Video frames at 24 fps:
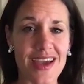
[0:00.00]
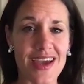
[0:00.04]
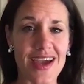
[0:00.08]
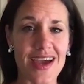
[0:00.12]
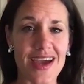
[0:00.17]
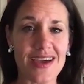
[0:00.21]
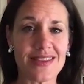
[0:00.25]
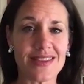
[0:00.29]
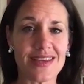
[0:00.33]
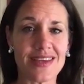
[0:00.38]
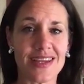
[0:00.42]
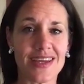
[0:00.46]

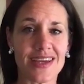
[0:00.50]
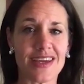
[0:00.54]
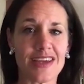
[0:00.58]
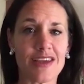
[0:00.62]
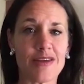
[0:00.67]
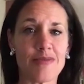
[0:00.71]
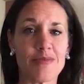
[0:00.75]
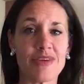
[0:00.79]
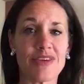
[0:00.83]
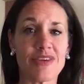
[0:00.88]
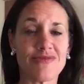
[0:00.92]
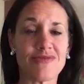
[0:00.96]
and that it
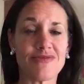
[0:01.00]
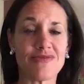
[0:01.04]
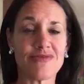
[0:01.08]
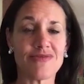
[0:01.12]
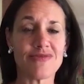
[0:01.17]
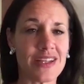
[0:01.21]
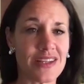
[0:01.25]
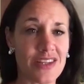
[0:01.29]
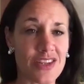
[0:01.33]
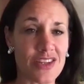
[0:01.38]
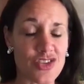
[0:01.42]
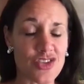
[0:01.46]
can be fun
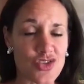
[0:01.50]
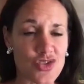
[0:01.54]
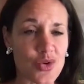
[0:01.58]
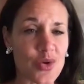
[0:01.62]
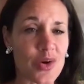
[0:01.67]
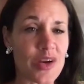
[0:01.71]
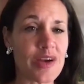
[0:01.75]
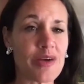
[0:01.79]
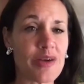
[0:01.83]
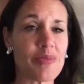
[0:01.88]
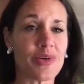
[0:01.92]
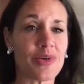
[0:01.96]
and
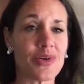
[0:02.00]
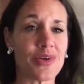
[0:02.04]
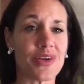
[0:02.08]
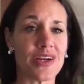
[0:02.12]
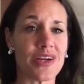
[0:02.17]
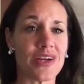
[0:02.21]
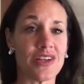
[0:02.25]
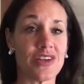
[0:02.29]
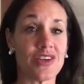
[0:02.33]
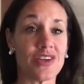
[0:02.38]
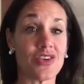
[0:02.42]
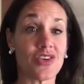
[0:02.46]
enjoyable
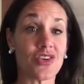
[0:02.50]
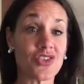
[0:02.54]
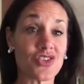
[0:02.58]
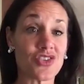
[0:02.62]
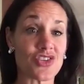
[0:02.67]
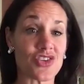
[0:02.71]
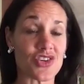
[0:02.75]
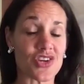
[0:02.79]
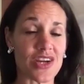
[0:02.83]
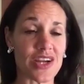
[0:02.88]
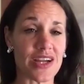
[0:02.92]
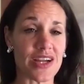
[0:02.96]
and
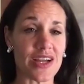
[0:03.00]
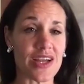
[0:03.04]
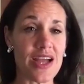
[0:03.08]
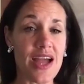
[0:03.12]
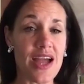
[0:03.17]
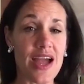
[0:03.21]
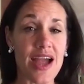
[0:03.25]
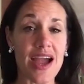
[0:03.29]
nurturing.